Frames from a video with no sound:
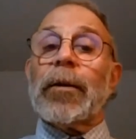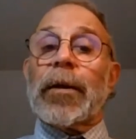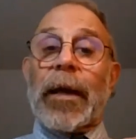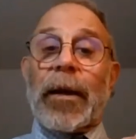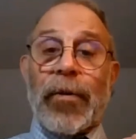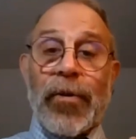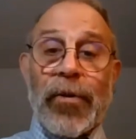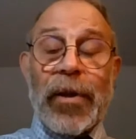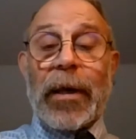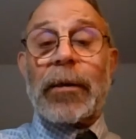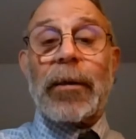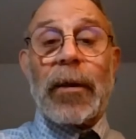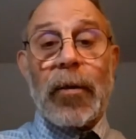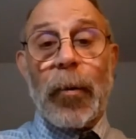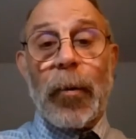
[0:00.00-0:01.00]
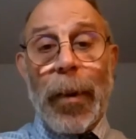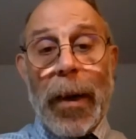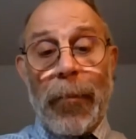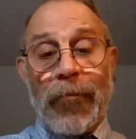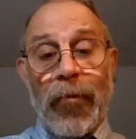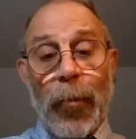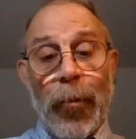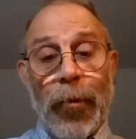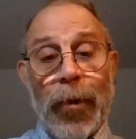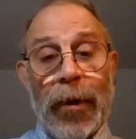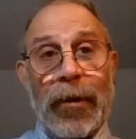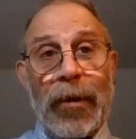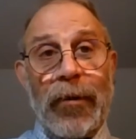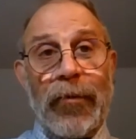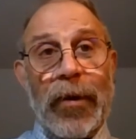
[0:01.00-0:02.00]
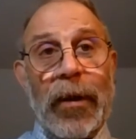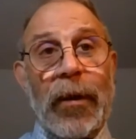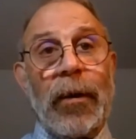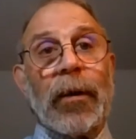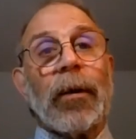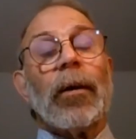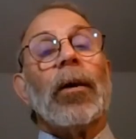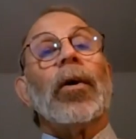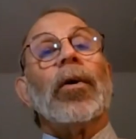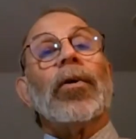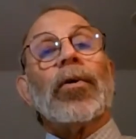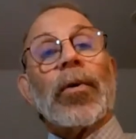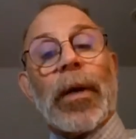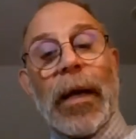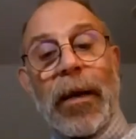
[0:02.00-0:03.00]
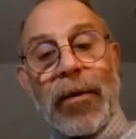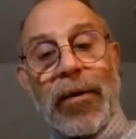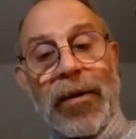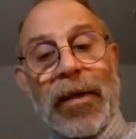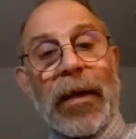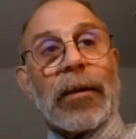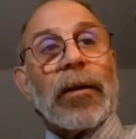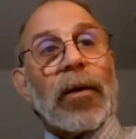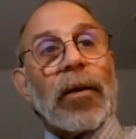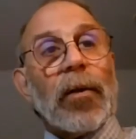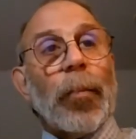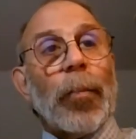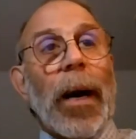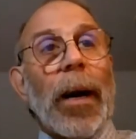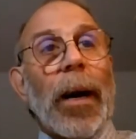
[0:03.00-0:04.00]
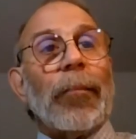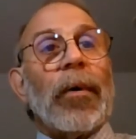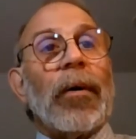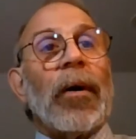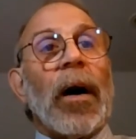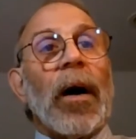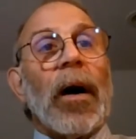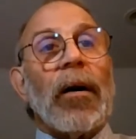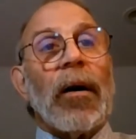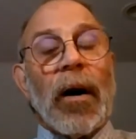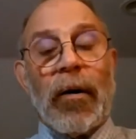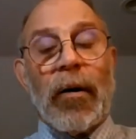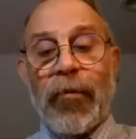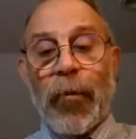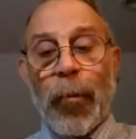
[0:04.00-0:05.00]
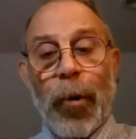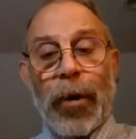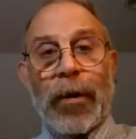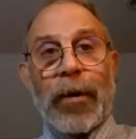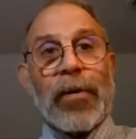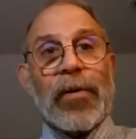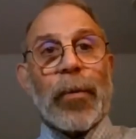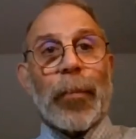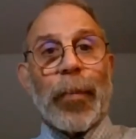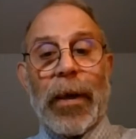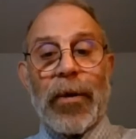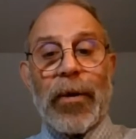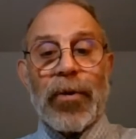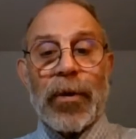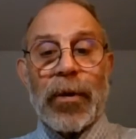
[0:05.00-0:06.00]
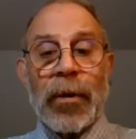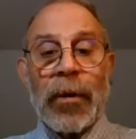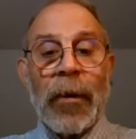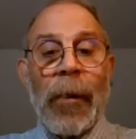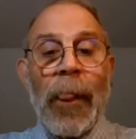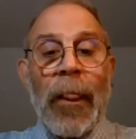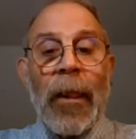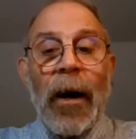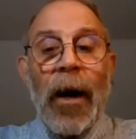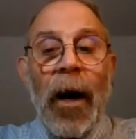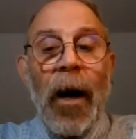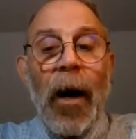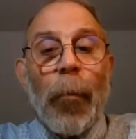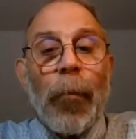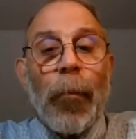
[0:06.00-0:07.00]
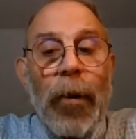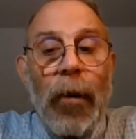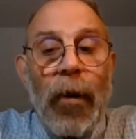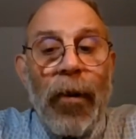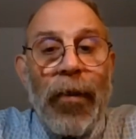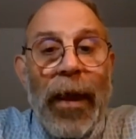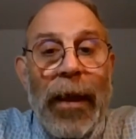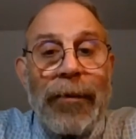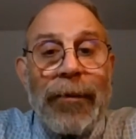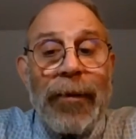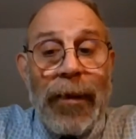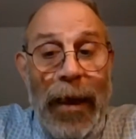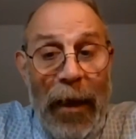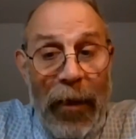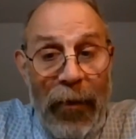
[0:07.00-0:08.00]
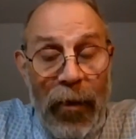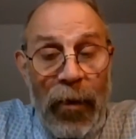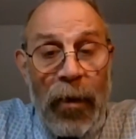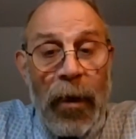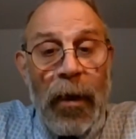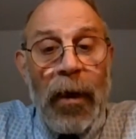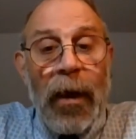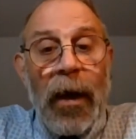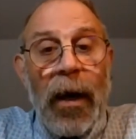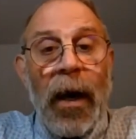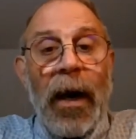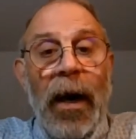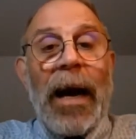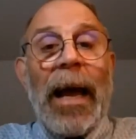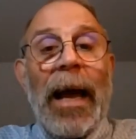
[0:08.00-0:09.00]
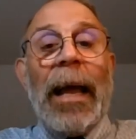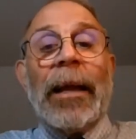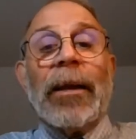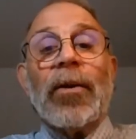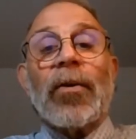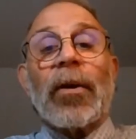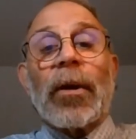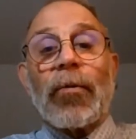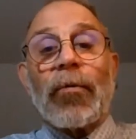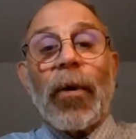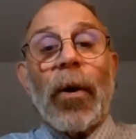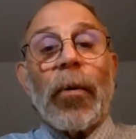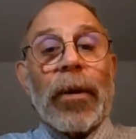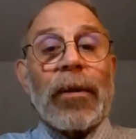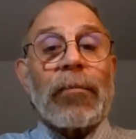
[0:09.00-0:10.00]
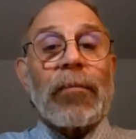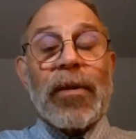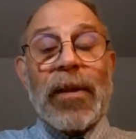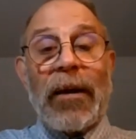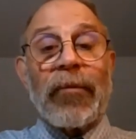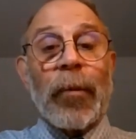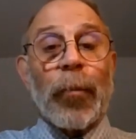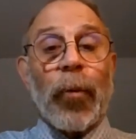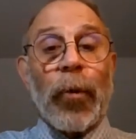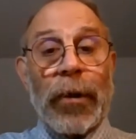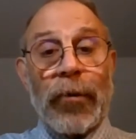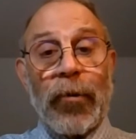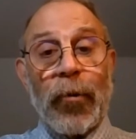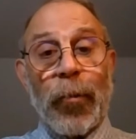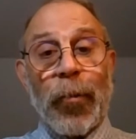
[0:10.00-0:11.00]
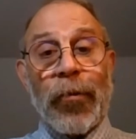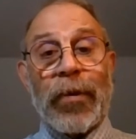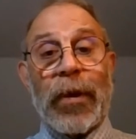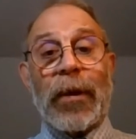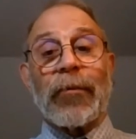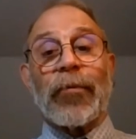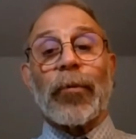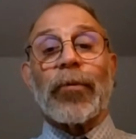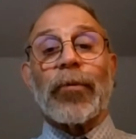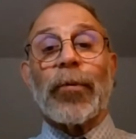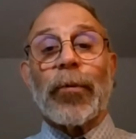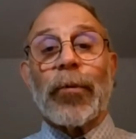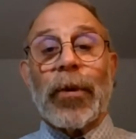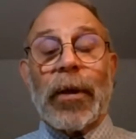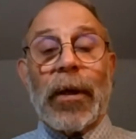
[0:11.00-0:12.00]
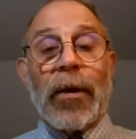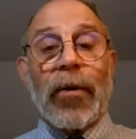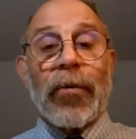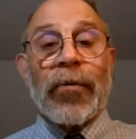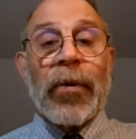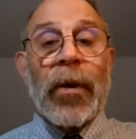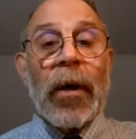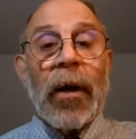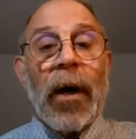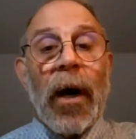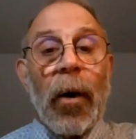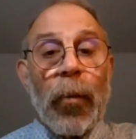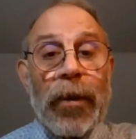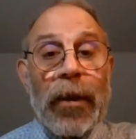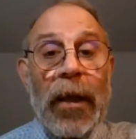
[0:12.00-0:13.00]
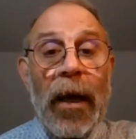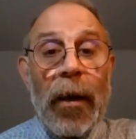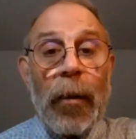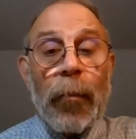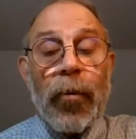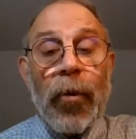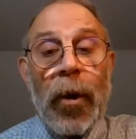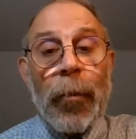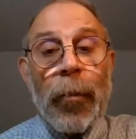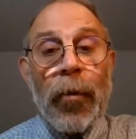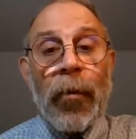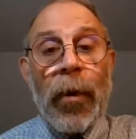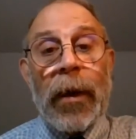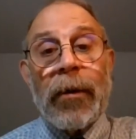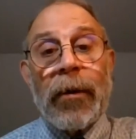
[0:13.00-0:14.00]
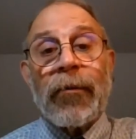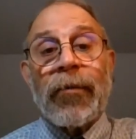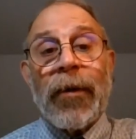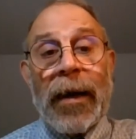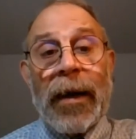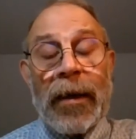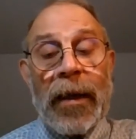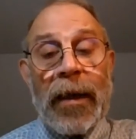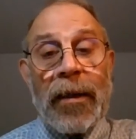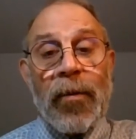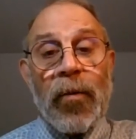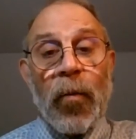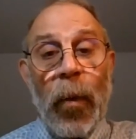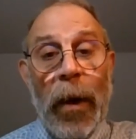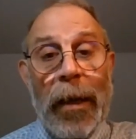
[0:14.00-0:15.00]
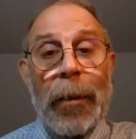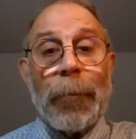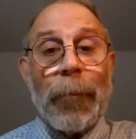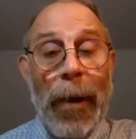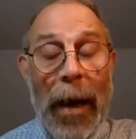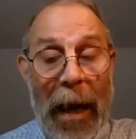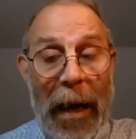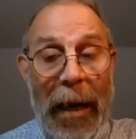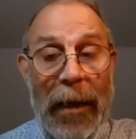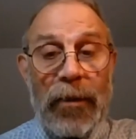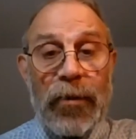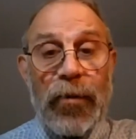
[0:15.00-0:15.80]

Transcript: You get a cyclical pop for productivity, you get a cyclical pop for participation. Put all that together, and you can grow at 7.2% for 2 years, with the unemployment rate finding its way back